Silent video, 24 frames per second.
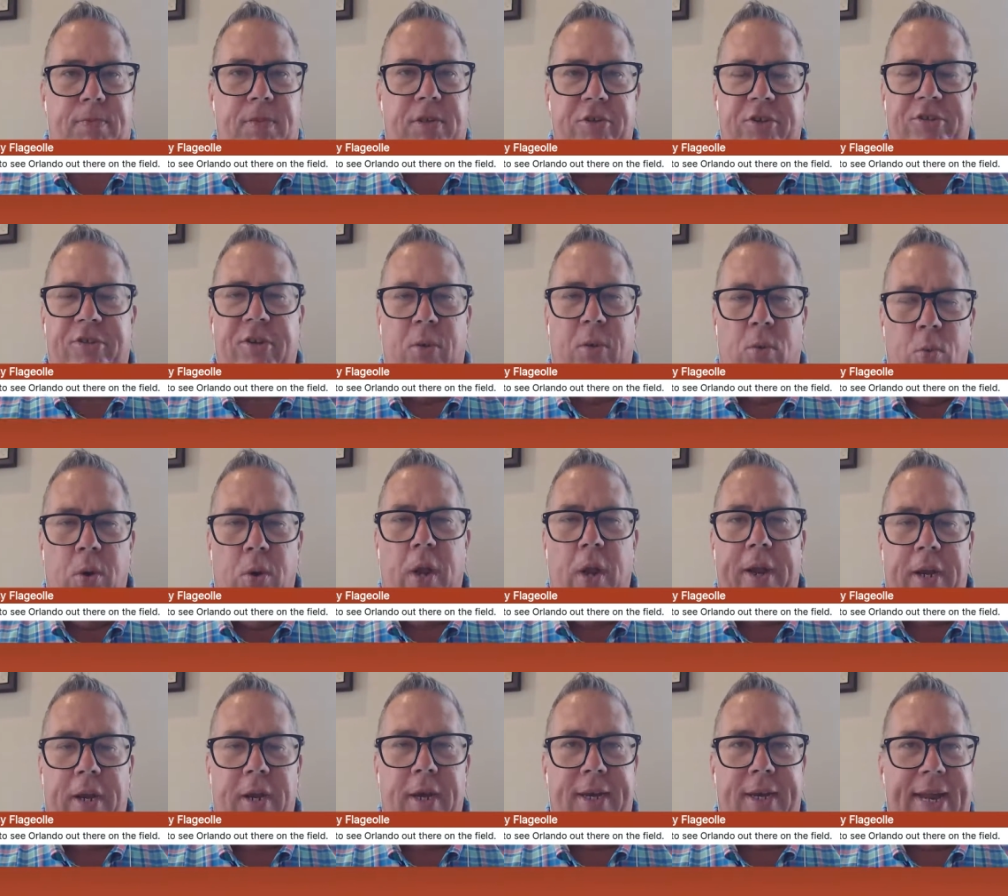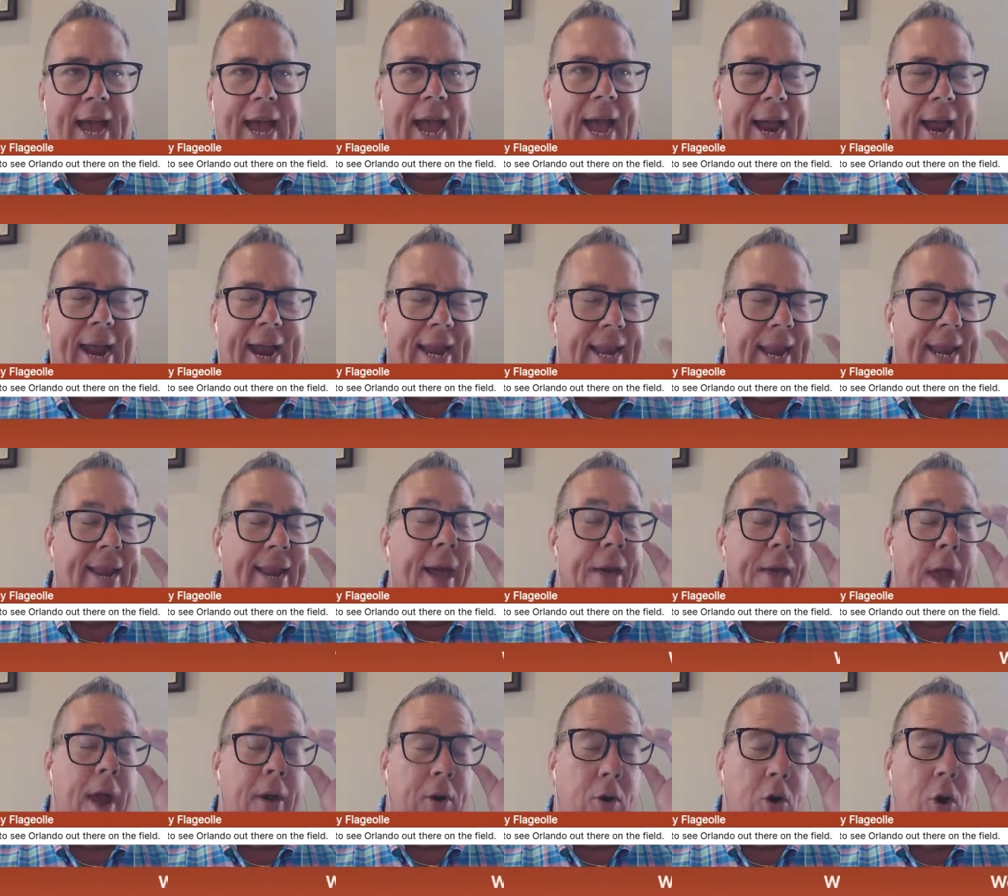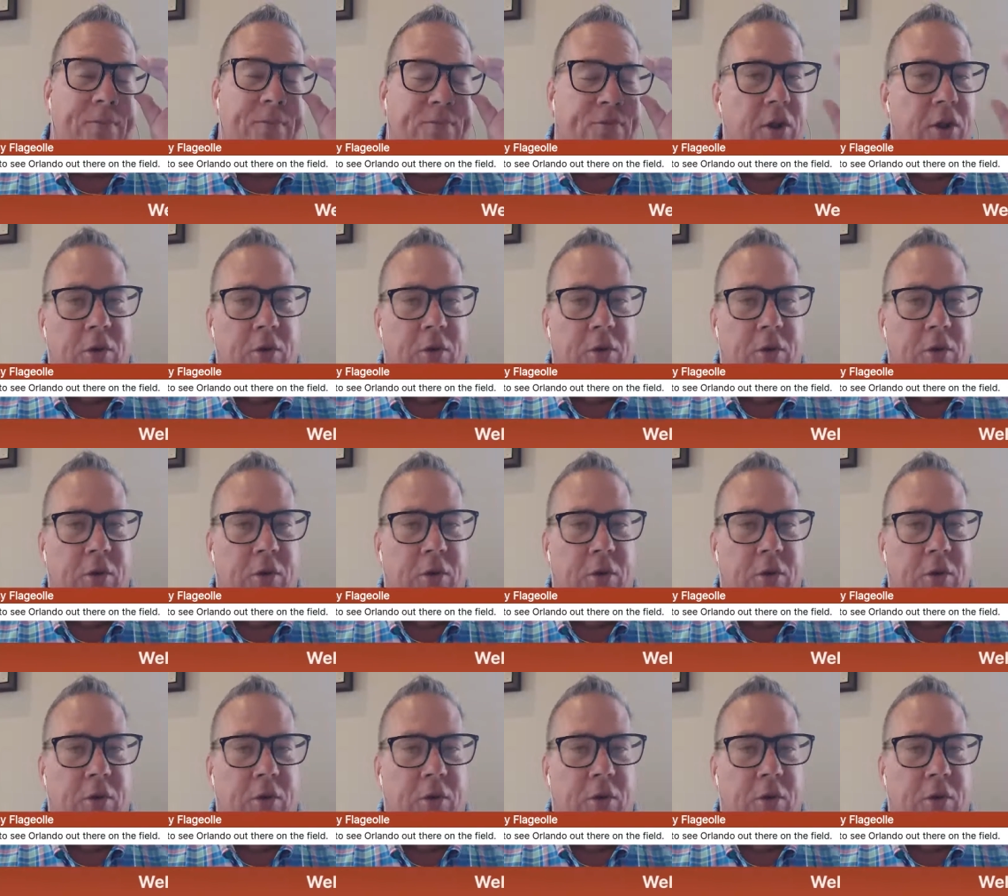just a really good guy, and a group full